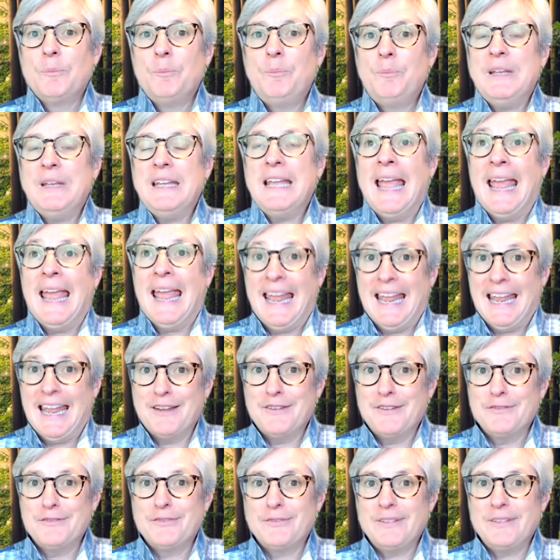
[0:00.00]

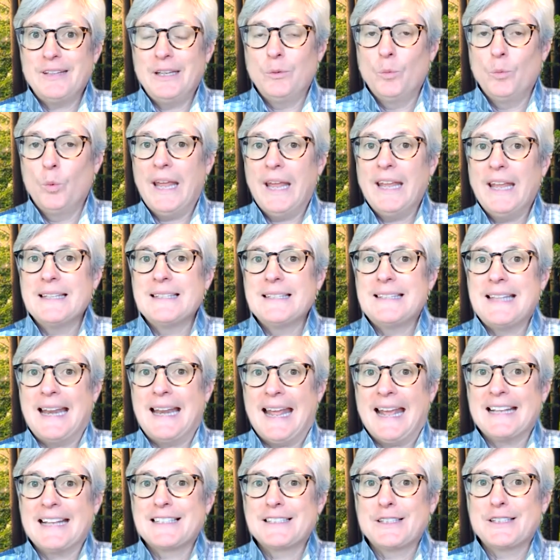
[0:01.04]
behave in ways that
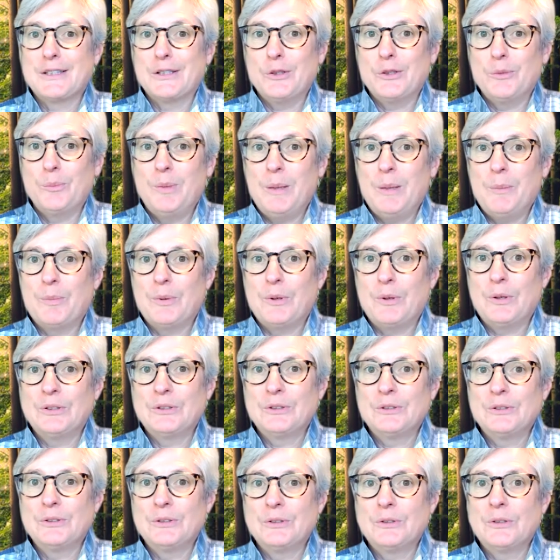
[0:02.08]
exclude people,
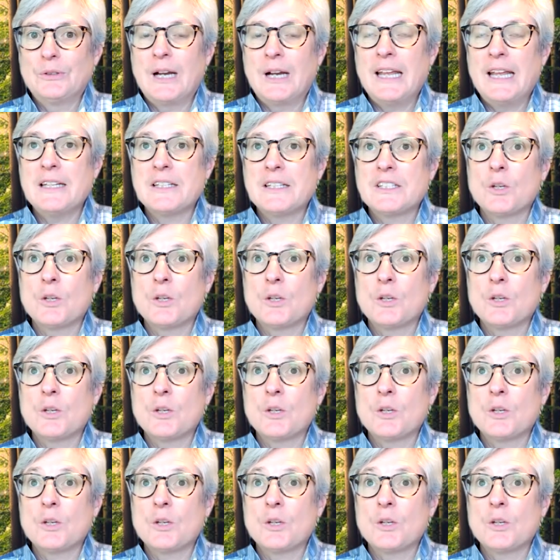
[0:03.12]
right?